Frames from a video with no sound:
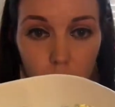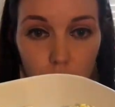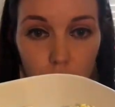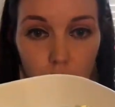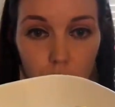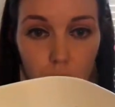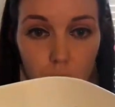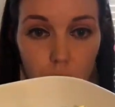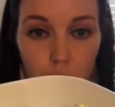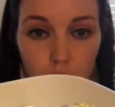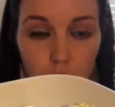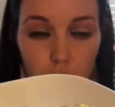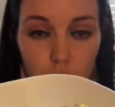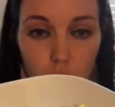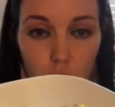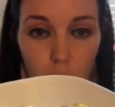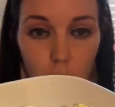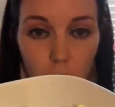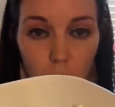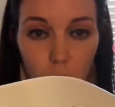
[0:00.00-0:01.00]
fresh
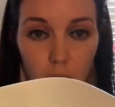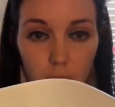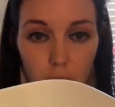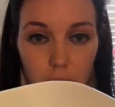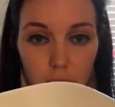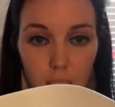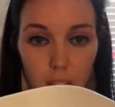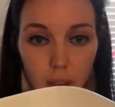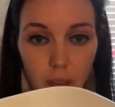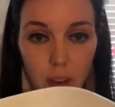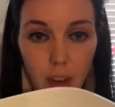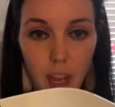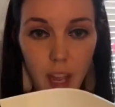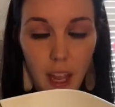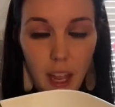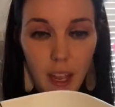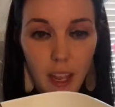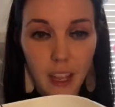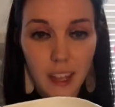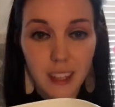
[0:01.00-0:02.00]
scrambled eggs every
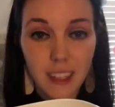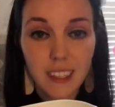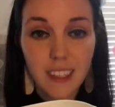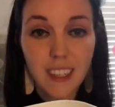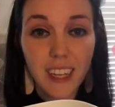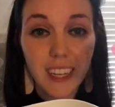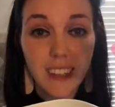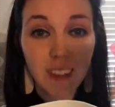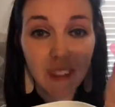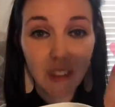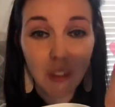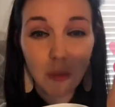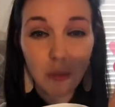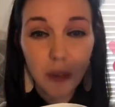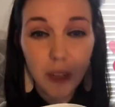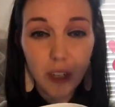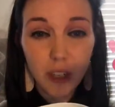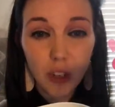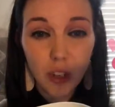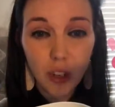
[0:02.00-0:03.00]
day. And this has a little
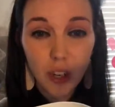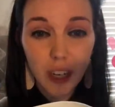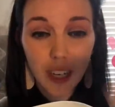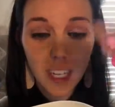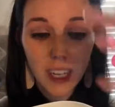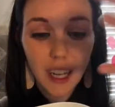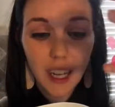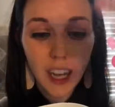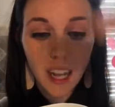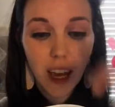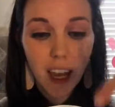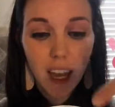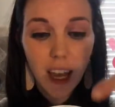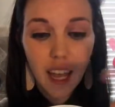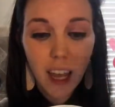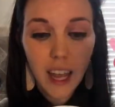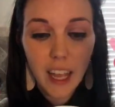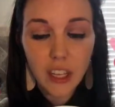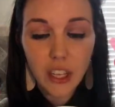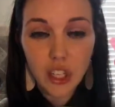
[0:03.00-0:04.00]
bit of turkey
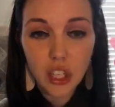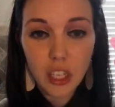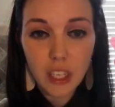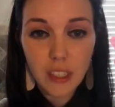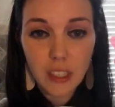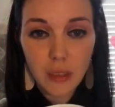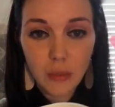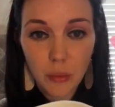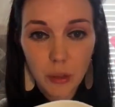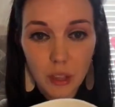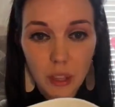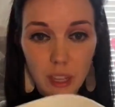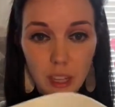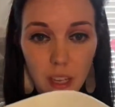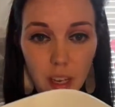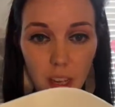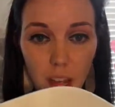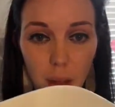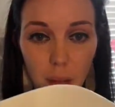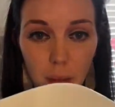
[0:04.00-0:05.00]
and cheese in with
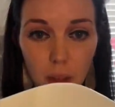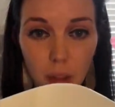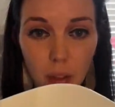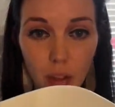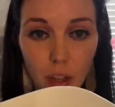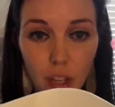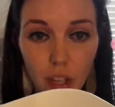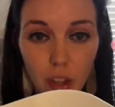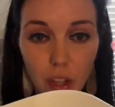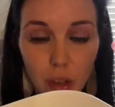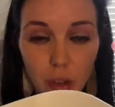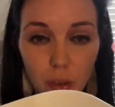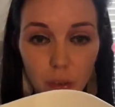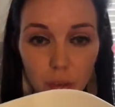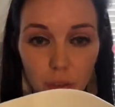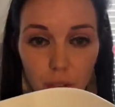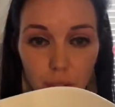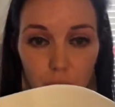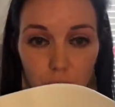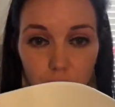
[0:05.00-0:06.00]
it. I mean, look at
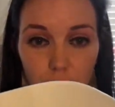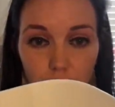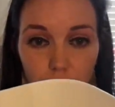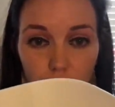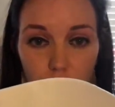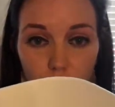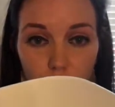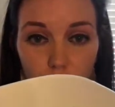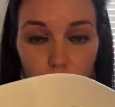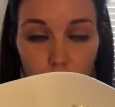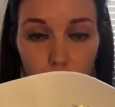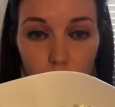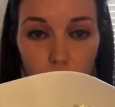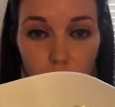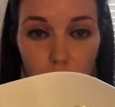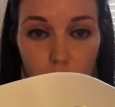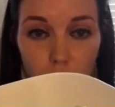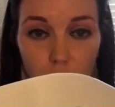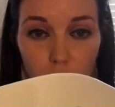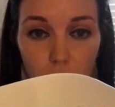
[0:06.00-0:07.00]
those. Do
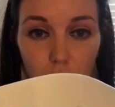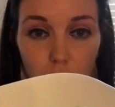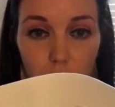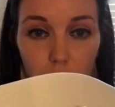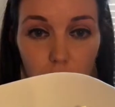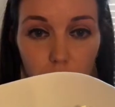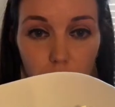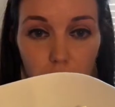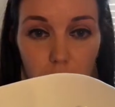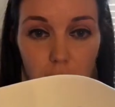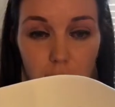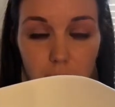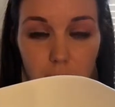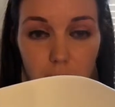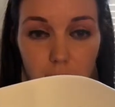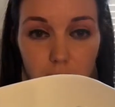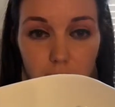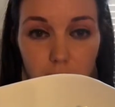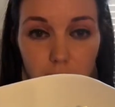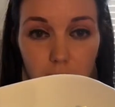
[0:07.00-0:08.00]
those not look
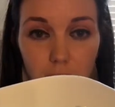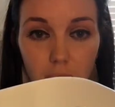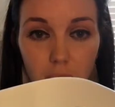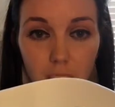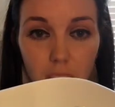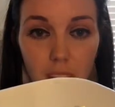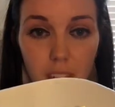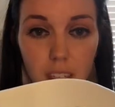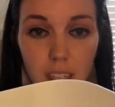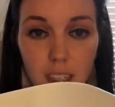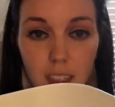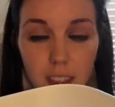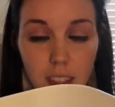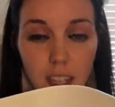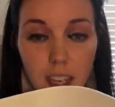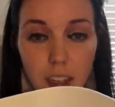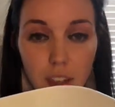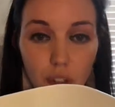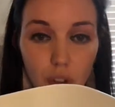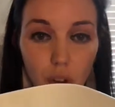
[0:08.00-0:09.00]
amazing? These
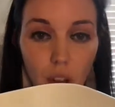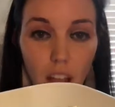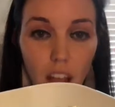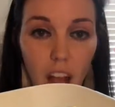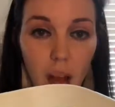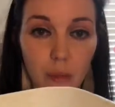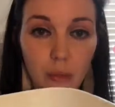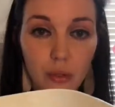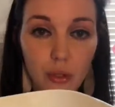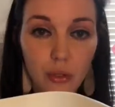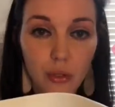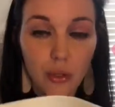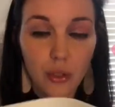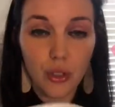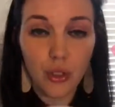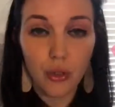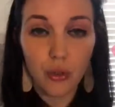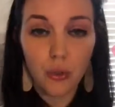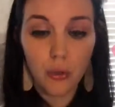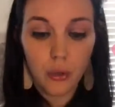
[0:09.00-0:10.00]
things are
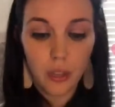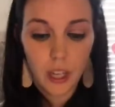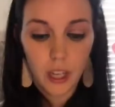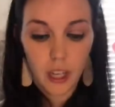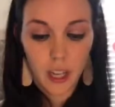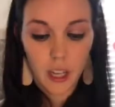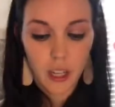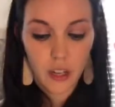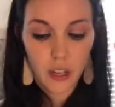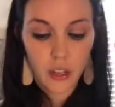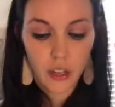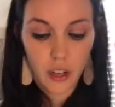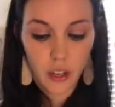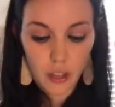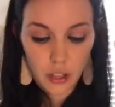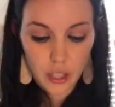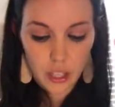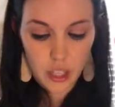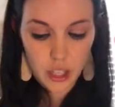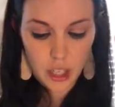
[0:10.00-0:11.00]
absolutely
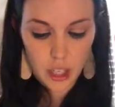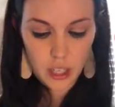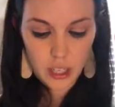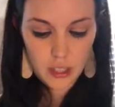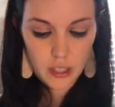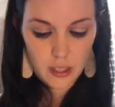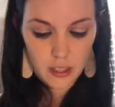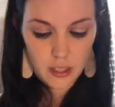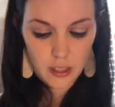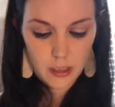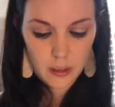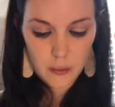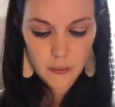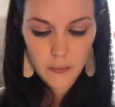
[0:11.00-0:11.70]
delicious.